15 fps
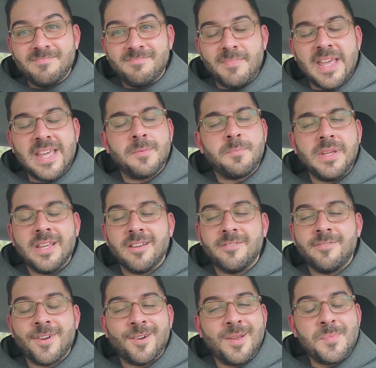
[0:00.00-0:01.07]
May it be a
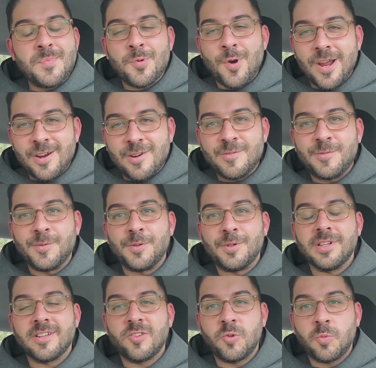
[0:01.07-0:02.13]
very
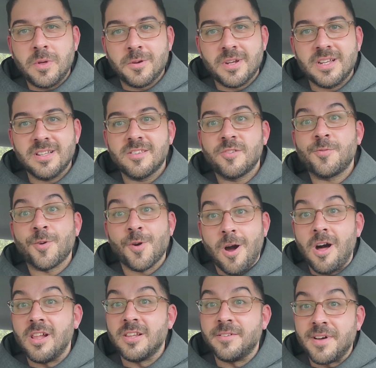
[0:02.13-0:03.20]
prayerful experience for
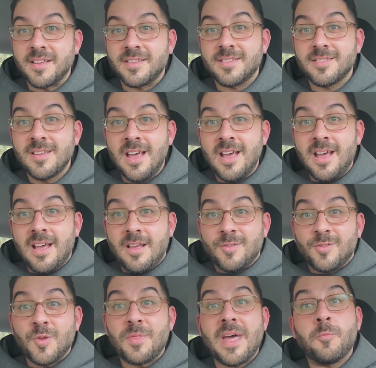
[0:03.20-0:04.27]
all of us
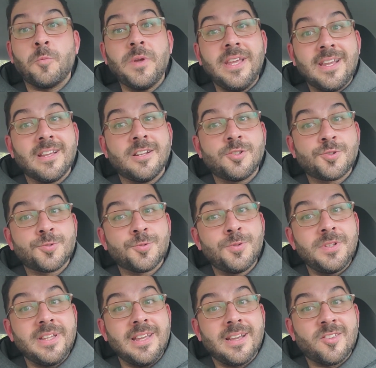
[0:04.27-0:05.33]
so that we can
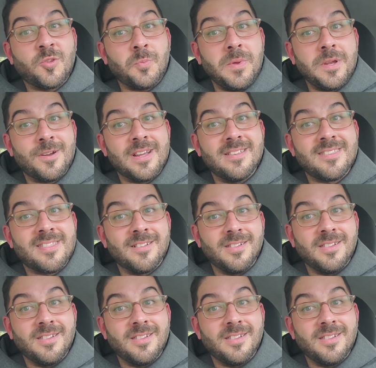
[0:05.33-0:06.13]
truly experience the